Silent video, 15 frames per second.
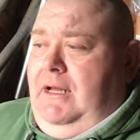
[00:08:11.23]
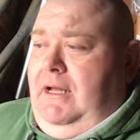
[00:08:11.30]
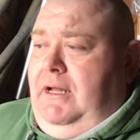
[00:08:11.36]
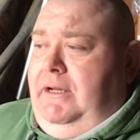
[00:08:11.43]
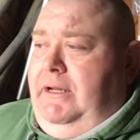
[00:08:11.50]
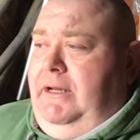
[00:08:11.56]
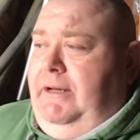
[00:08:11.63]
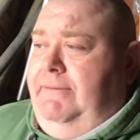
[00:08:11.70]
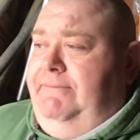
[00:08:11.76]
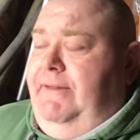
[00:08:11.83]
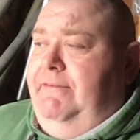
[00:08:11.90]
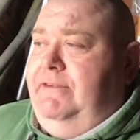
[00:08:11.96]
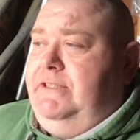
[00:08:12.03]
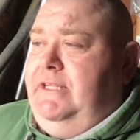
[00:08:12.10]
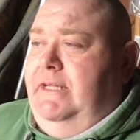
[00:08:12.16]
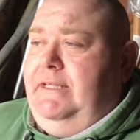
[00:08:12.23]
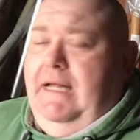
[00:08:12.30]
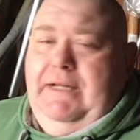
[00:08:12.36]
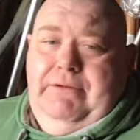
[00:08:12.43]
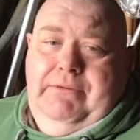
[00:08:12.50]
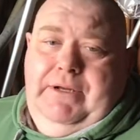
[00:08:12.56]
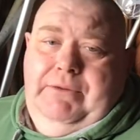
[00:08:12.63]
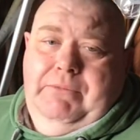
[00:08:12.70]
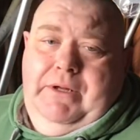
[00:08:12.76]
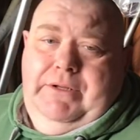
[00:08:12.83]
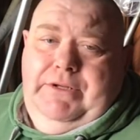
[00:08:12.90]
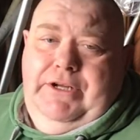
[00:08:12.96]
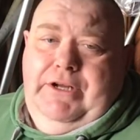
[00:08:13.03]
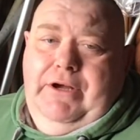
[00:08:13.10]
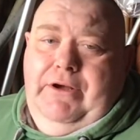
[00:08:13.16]
And I've never said that to anyone,
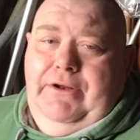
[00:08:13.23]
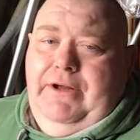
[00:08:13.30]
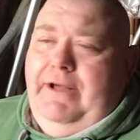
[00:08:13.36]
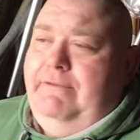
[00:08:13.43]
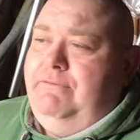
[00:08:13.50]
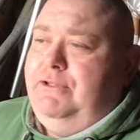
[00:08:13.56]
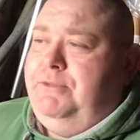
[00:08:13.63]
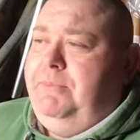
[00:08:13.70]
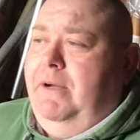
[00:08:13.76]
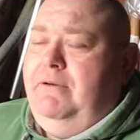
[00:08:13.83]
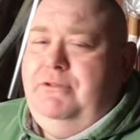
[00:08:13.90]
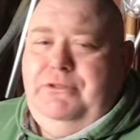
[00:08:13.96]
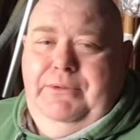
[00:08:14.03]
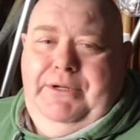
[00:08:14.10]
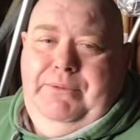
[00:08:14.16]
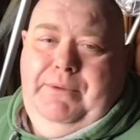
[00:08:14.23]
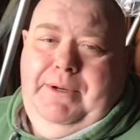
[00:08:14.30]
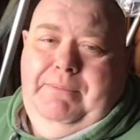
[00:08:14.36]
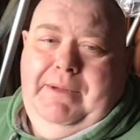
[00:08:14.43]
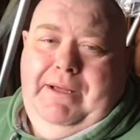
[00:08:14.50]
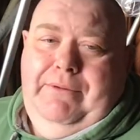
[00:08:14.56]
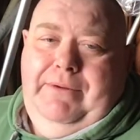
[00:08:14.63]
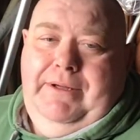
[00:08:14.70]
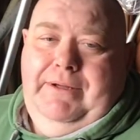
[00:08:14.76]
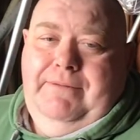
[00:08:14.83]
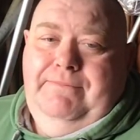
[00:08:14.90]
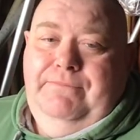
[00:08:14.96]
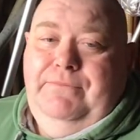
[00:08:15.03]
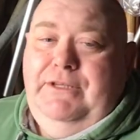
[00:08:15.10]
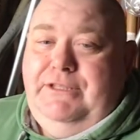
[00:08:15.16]
you know, and I haven't spoke to anyone about it.
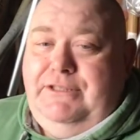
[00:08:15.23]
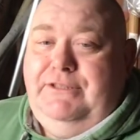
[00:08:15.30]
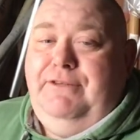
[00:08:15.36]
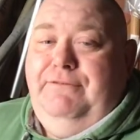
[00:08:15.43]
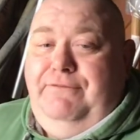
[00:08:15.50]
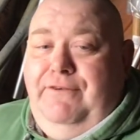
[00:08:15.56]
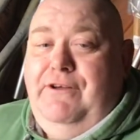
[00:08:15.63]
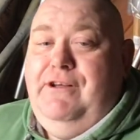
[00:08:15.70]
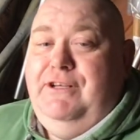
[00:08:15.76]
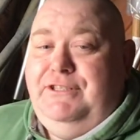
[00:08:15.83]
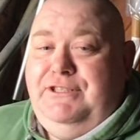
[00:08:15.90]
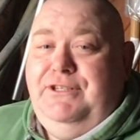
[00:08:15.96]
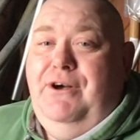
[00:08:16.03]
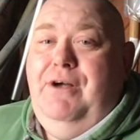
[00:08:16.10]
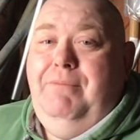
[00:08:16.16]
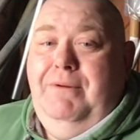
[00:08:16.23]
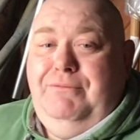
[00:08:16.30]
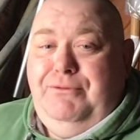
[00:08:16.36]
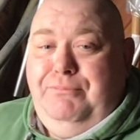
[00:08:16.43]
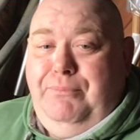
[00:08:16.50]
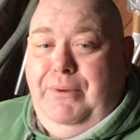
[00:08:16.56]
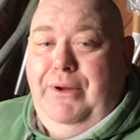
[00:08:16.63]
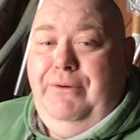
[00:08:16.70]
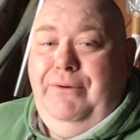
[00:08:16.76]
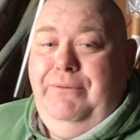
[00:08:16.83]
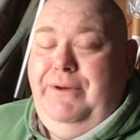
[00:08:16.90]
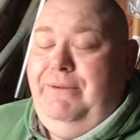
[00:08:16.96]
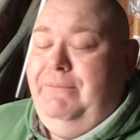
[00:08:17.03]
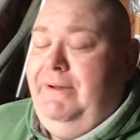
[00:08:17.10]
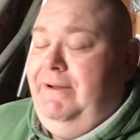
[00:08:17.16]
This is the first time I've spoken to
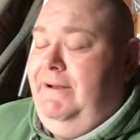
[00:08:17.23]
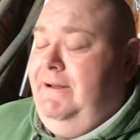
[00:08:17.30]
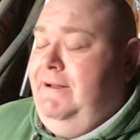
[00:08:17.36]
anyone.